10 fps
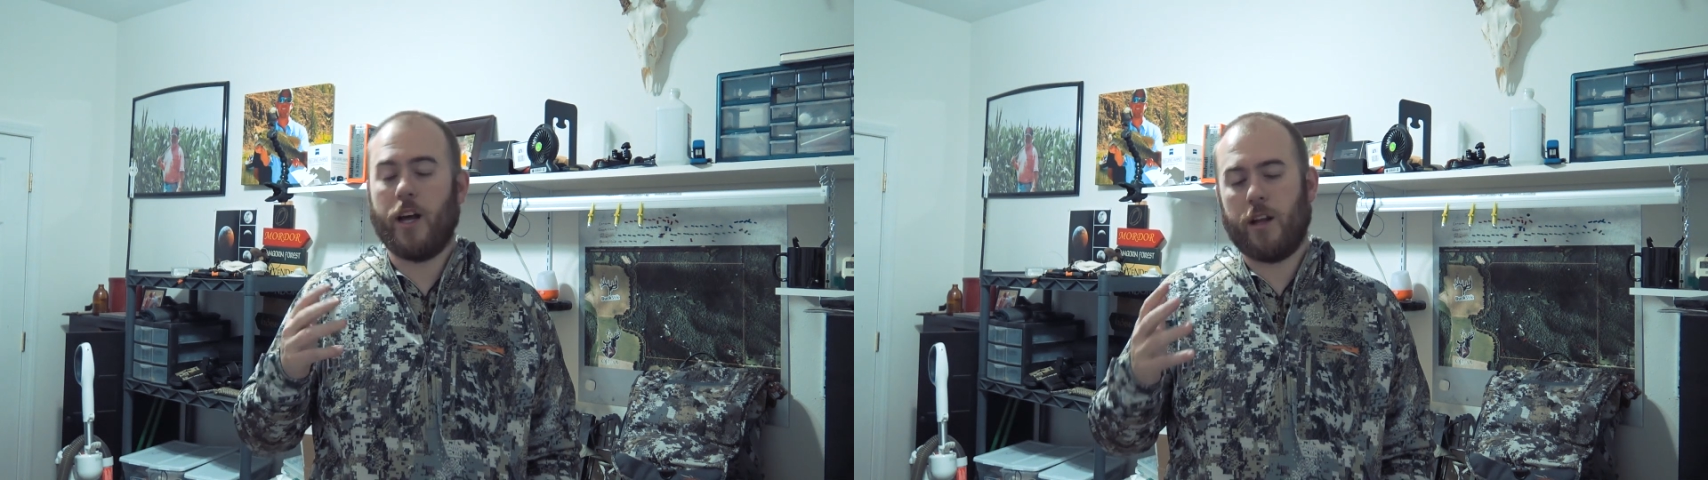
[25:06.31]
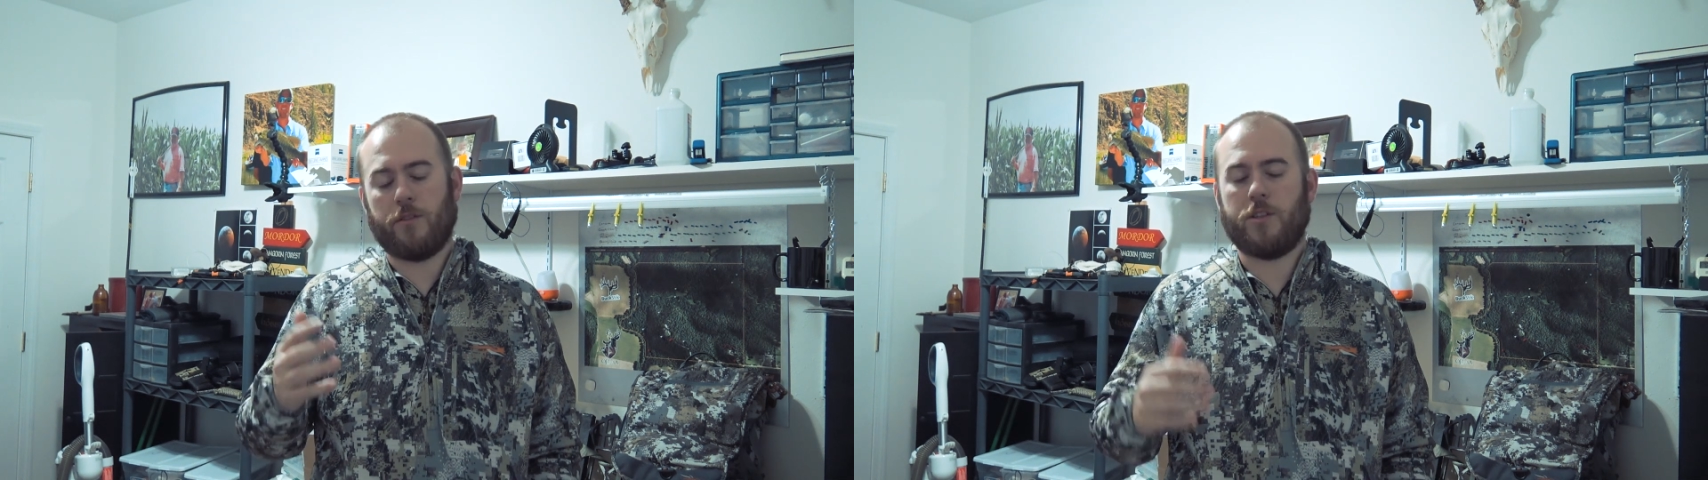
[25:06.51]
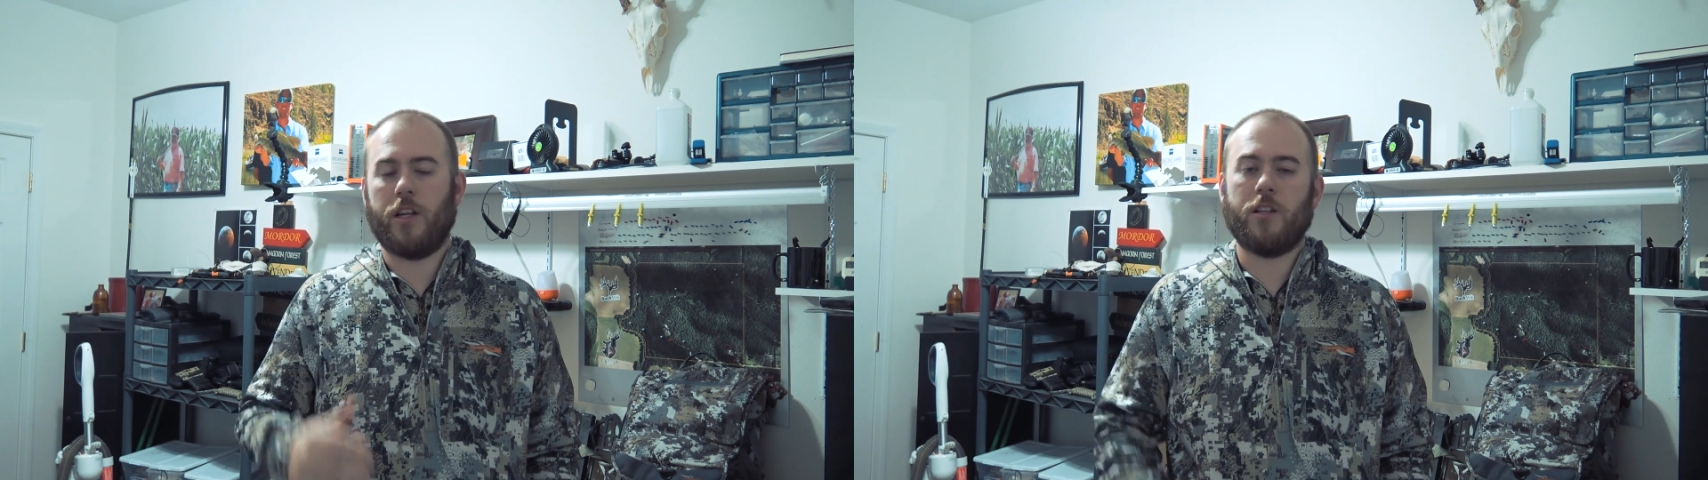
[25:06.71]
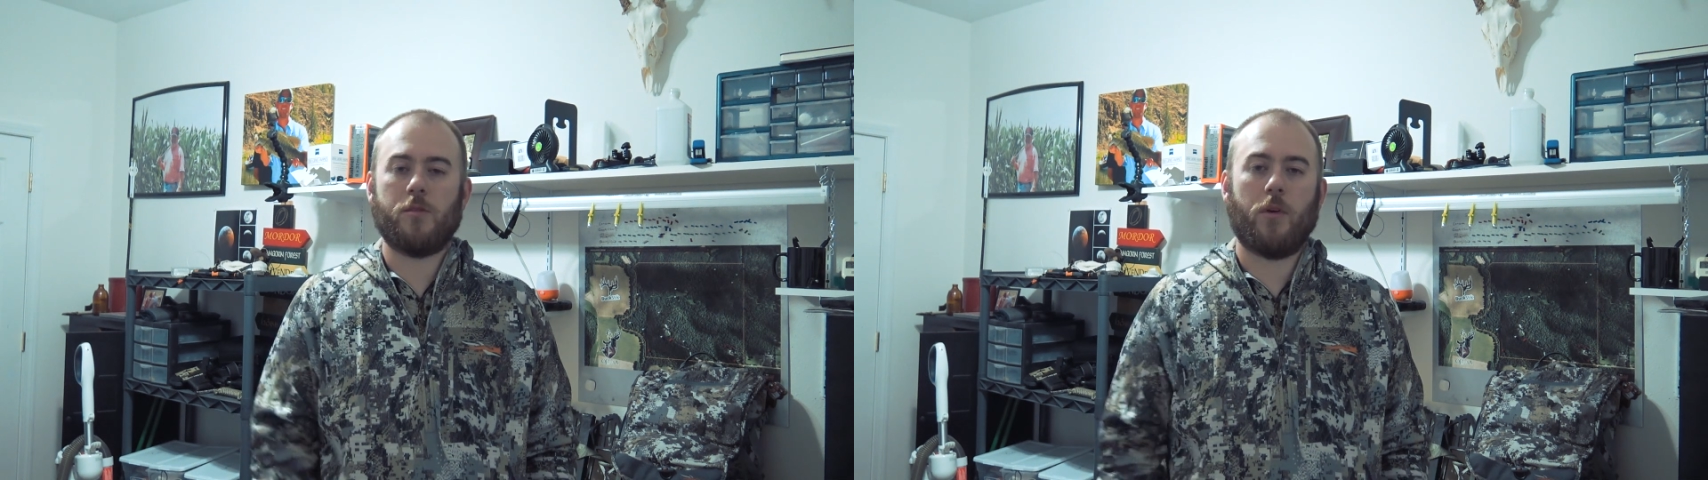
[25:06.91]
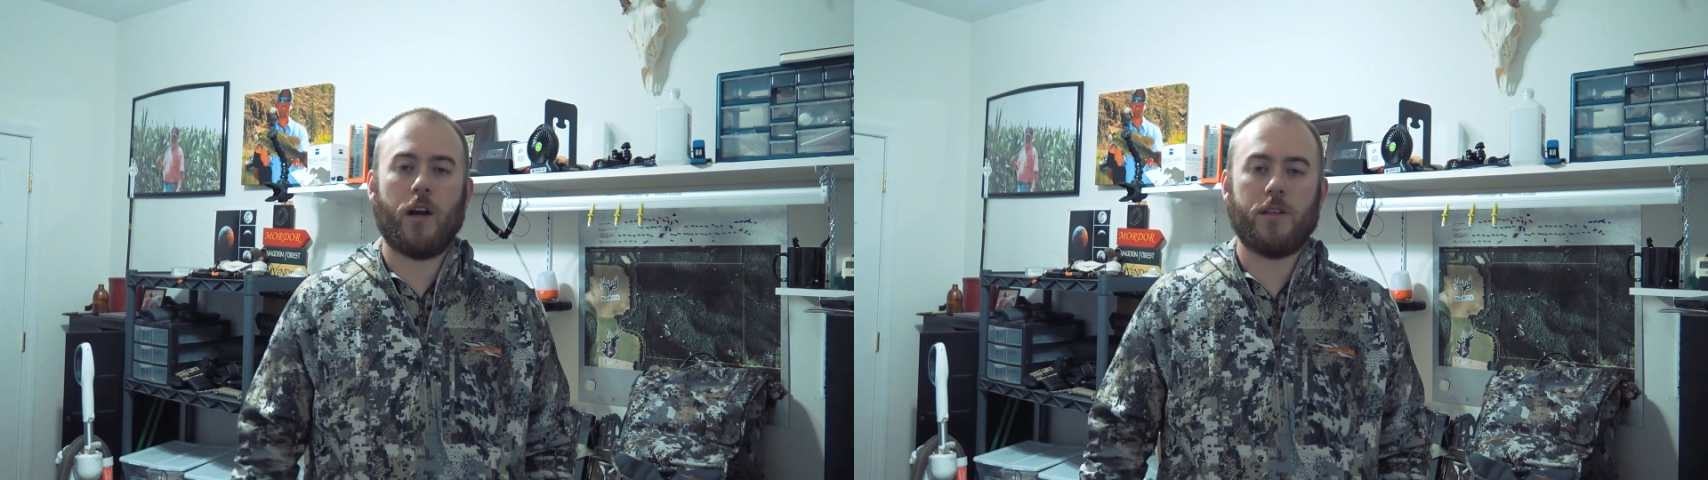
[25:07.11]
I understand it's
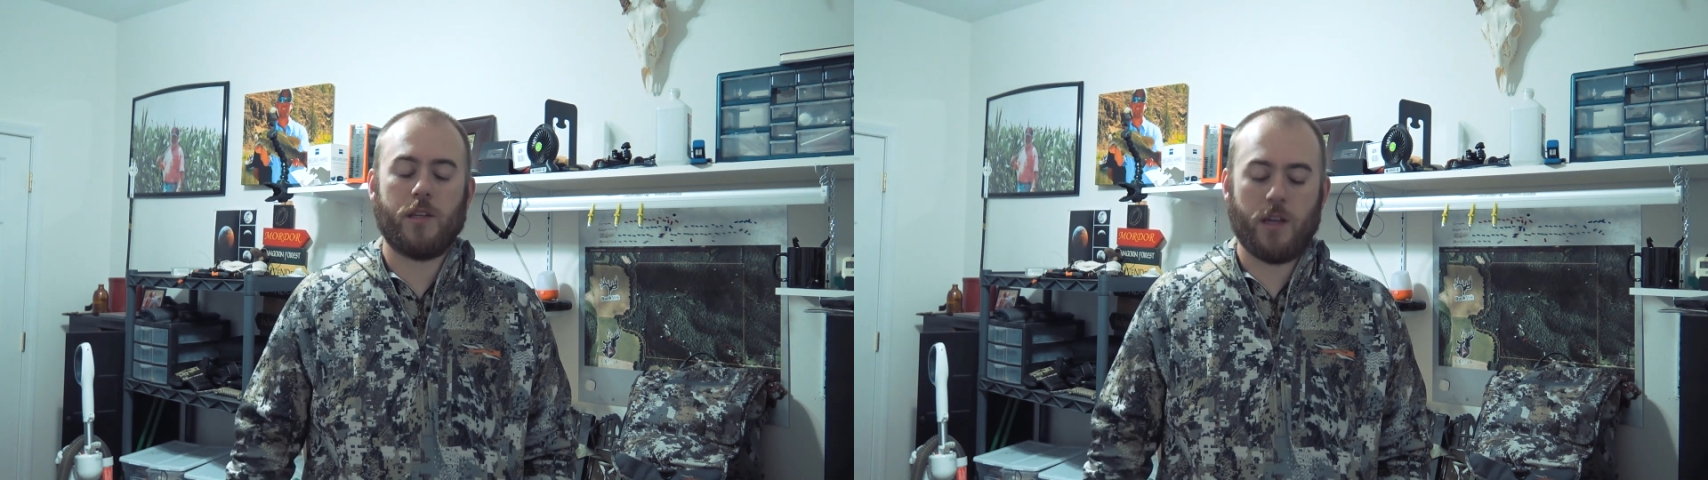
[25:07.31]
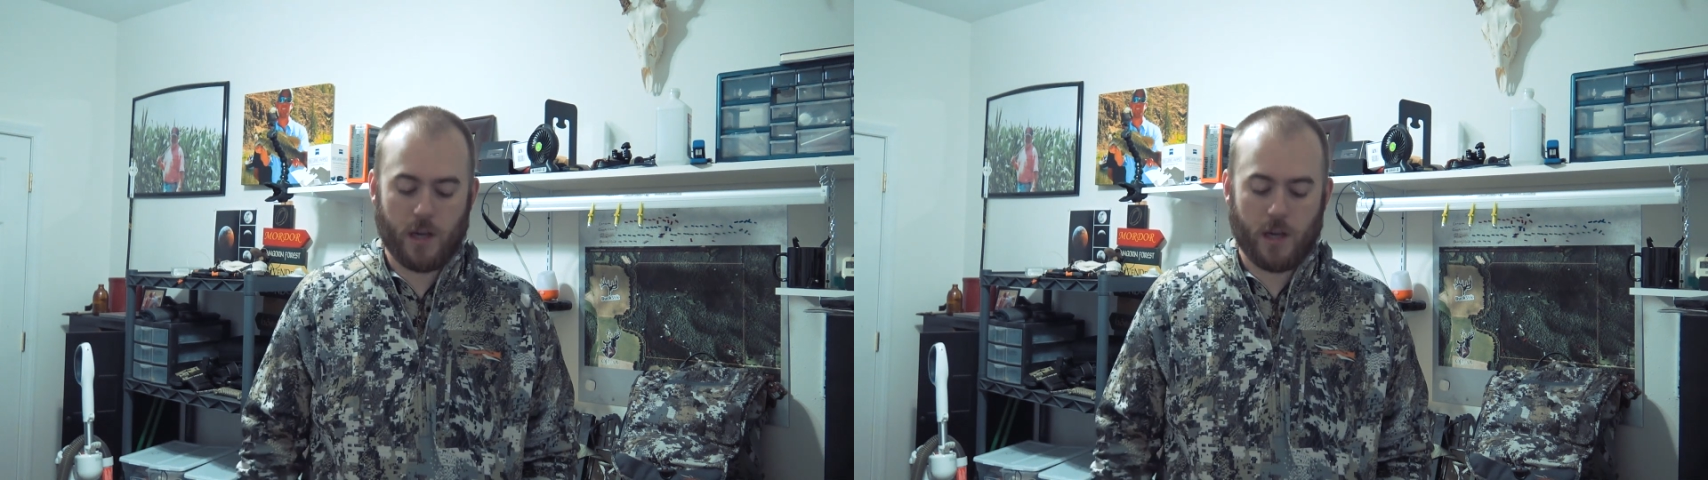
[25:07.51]
pricey,